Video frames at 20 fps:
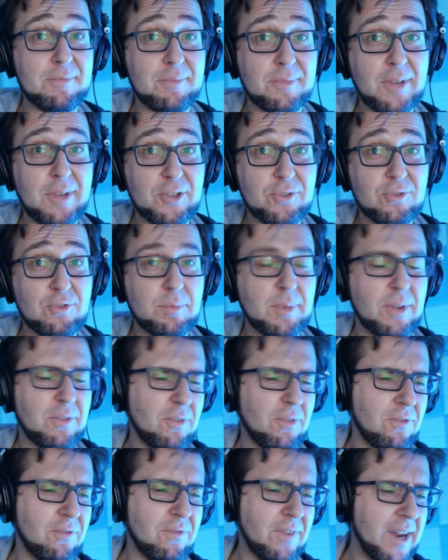assume if
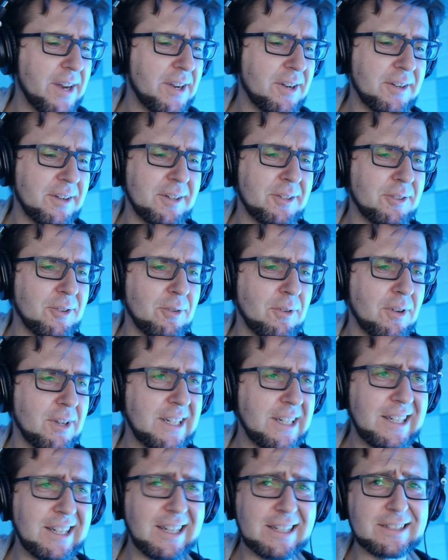you fire, you know, a
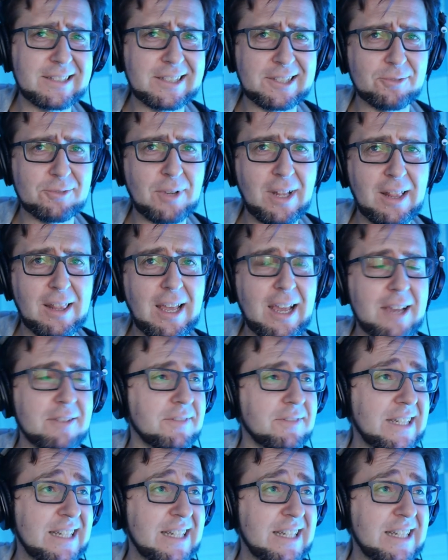gun in real life,